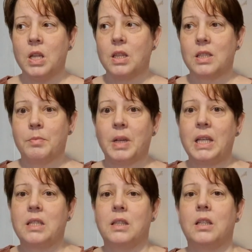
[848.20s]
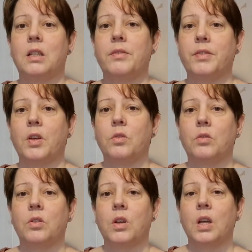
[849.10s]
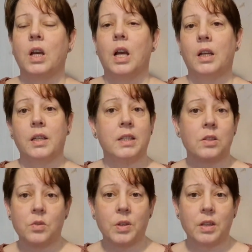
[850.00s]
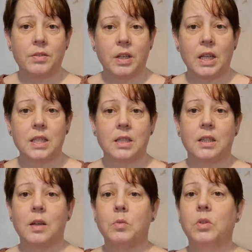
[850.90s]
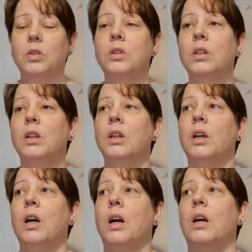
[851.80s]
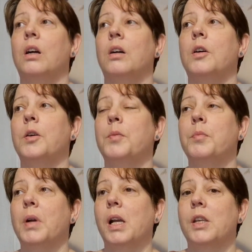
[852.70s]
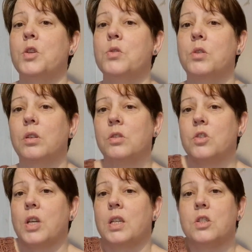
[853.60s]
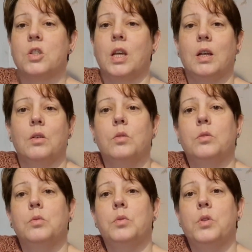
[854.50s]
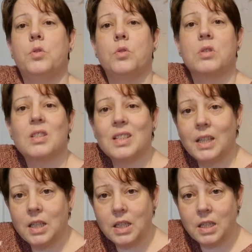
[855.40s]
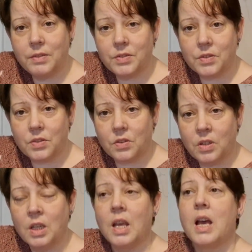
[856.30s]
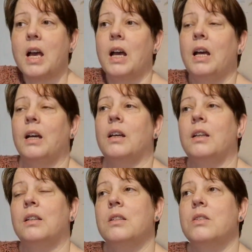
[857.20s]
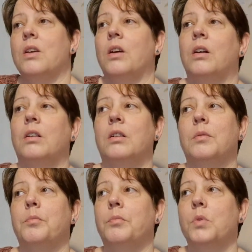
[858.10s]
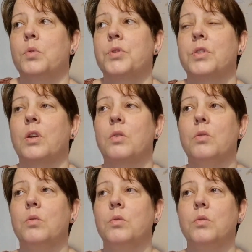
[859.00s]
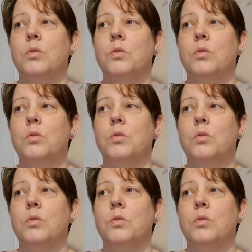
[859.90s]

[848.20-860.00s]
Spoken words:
There's some lace in the love note, and I didn't do any of the lace in that one. And you can change how you do the sleeves, and also